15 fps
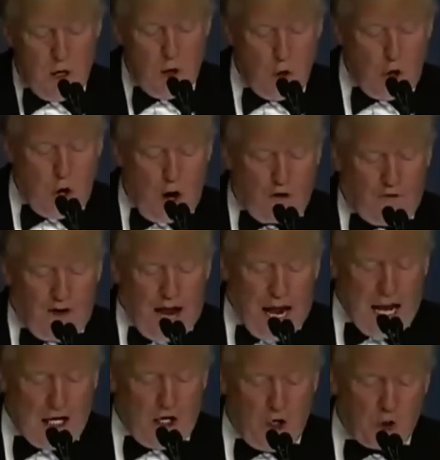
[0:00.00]
New York
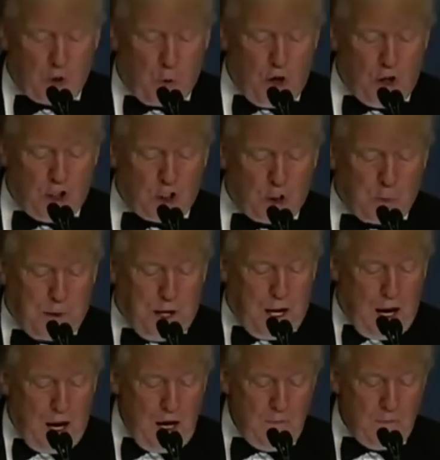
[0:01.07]
values were on
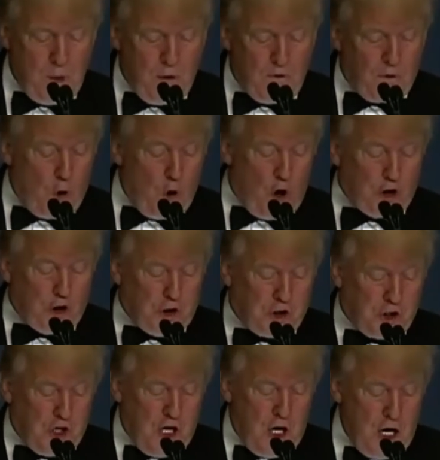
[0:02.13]
display for all to
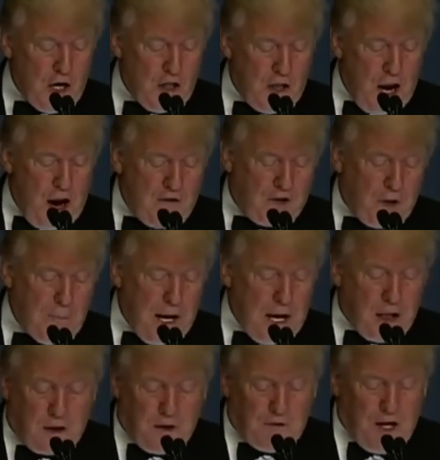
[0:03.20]
see in the
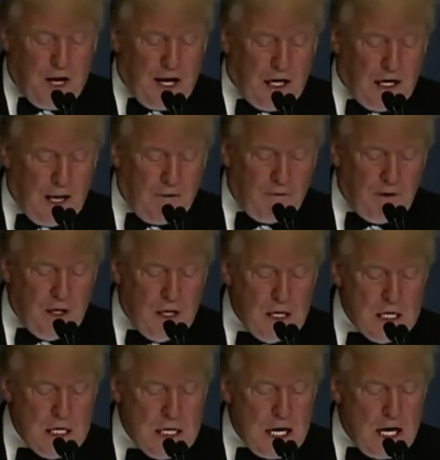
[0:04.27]
aftermath of 9/11,
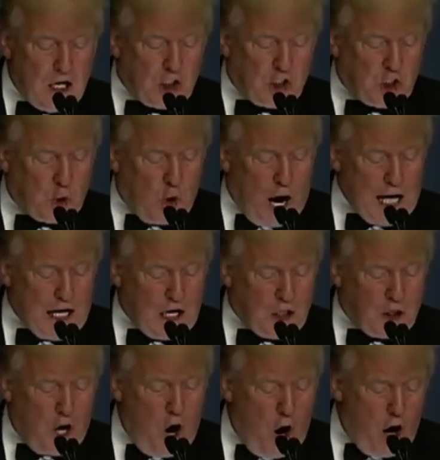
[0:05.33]
a strike
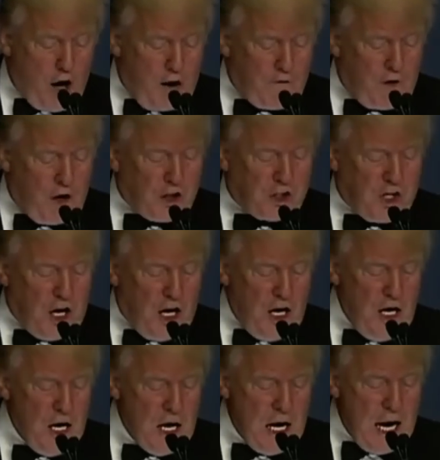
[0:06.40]
at the heart of our
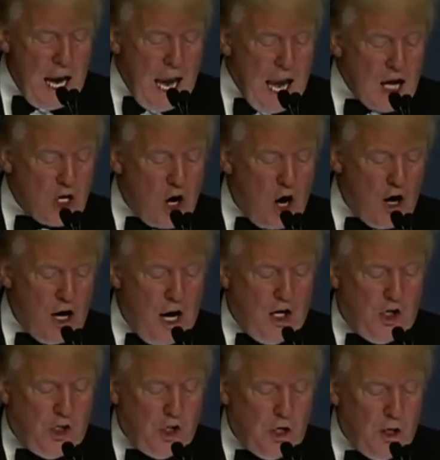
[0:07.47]
city and our
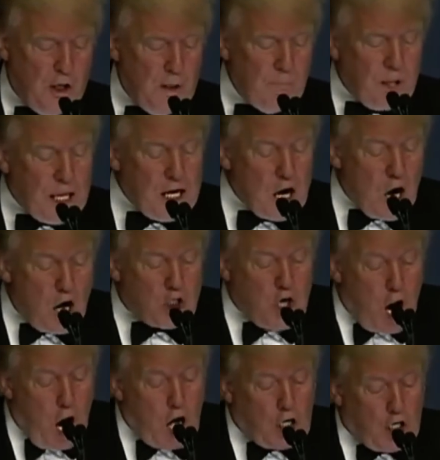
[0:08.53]
nation. In our
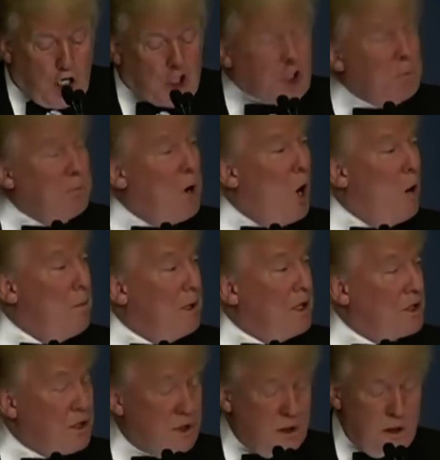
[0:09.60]
darkest
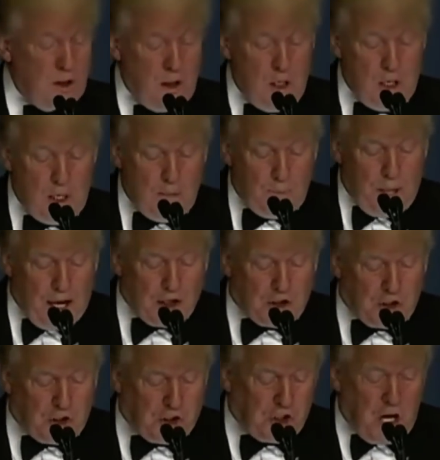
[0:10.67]
moments, as
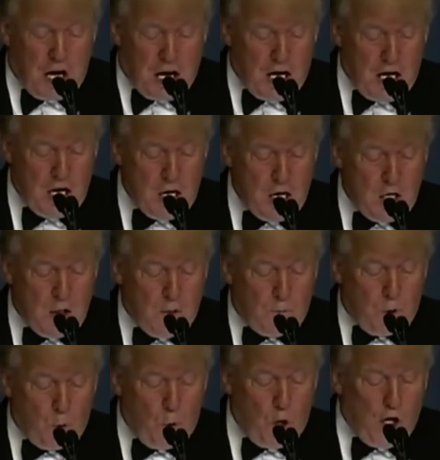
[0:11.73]
a city,
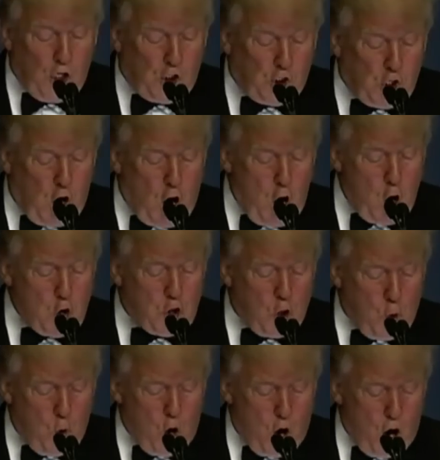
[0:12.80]
we showed
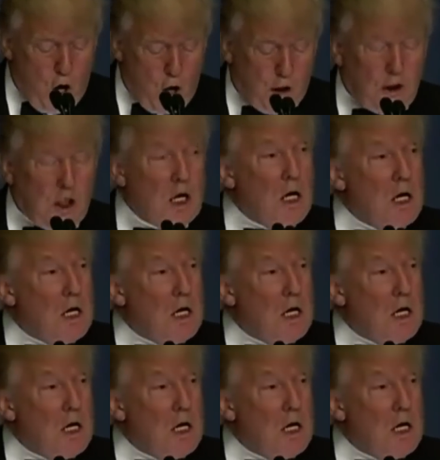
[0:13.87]
the world